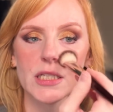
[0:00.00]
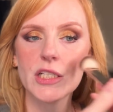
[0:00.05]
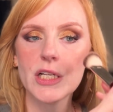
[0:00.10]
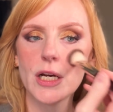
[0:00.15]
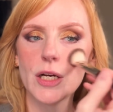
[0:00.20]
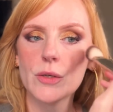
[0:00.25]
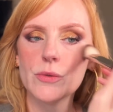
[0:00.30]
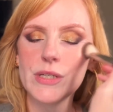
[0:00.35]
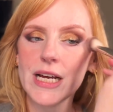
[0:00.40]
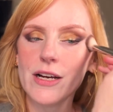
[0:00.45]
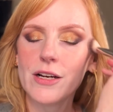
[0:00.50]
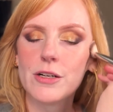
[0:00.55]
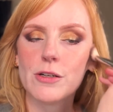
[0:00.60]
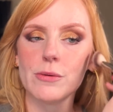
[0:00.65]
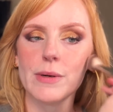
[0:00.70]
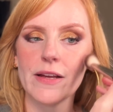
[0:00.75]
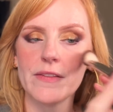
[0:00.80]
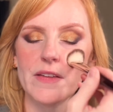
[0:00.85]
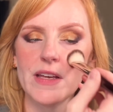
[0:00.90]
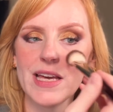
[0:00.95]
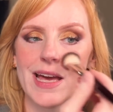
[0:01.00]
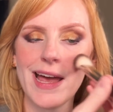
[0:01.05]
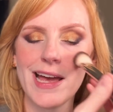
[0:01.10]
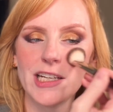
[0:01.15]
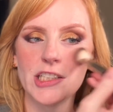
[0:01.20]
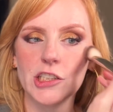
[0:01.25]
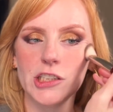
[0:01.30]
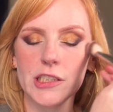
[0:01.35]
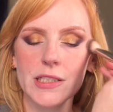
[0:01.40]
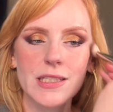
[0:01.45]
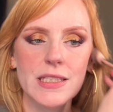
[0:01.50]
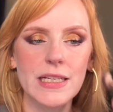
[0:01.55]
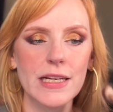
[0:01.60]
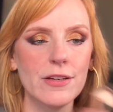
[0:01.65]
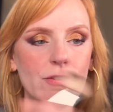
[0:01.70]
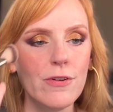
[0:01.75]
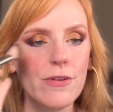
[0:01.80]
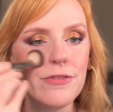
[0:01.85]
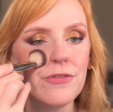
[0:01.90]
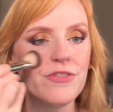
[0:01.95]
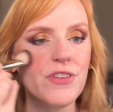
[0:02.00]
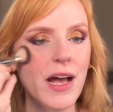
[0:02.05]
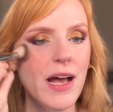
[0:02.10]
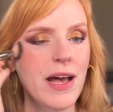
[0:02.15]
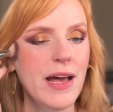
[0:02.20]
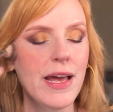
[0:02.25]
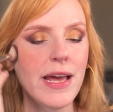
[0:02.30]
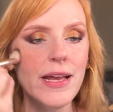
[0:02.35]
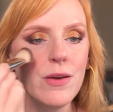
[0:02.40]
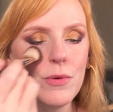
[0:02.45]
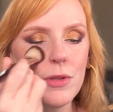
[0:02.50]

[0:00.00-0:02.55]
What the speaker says: tone down around the edges and refine